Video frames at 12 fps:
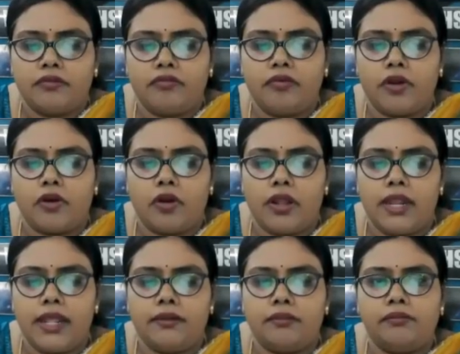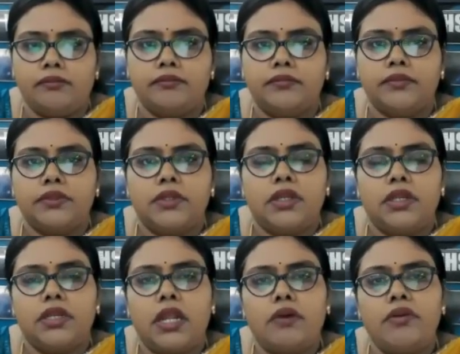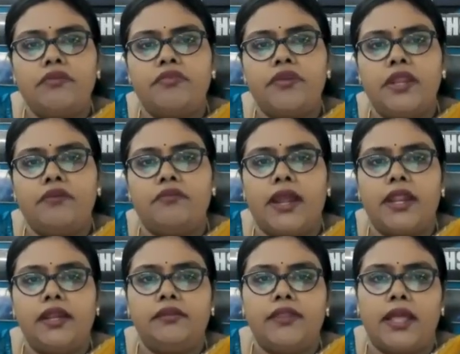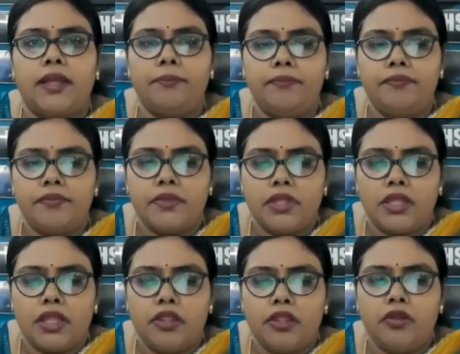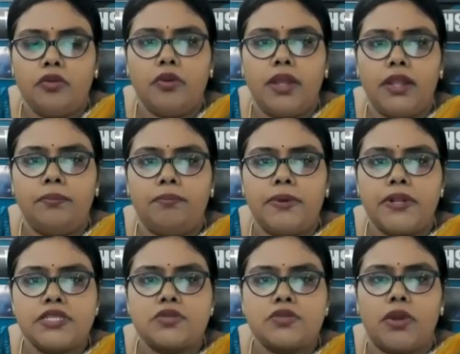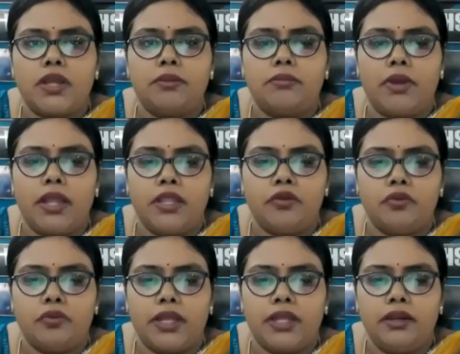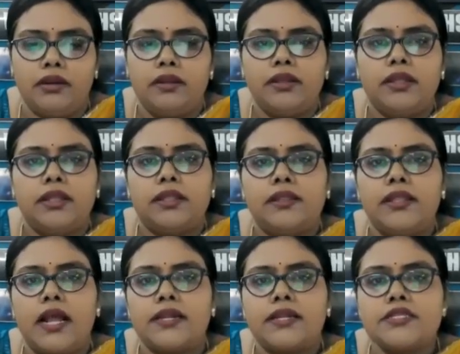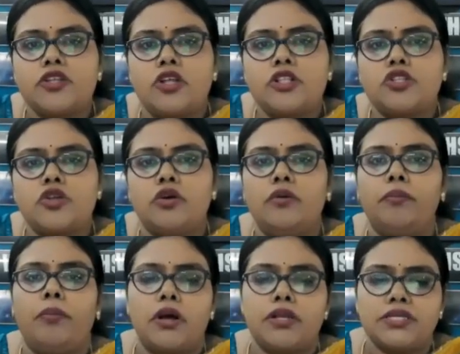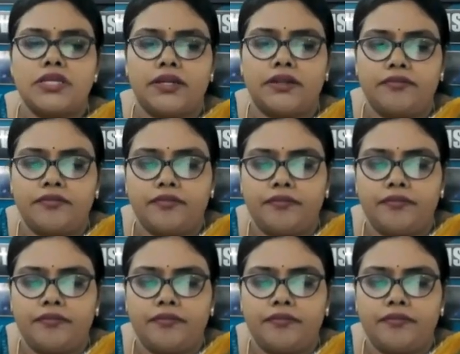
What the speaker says: for all n. Now if we divide them, un plus 1 by un, that is also positive.